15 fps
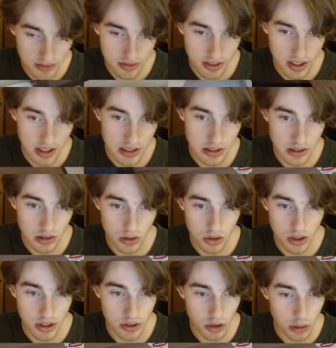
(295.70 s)
fairly
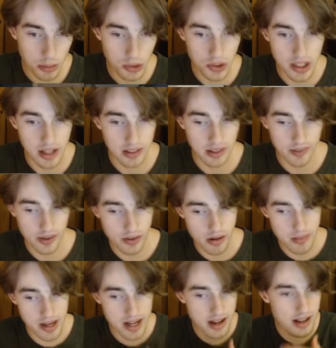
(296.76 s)
normal looking living
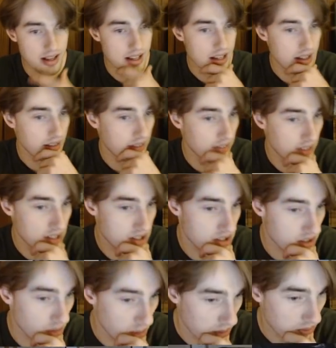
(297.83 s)
room here.
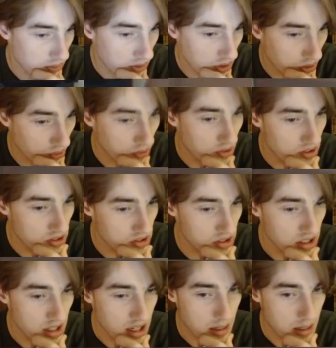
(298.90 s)
Let's look for clues.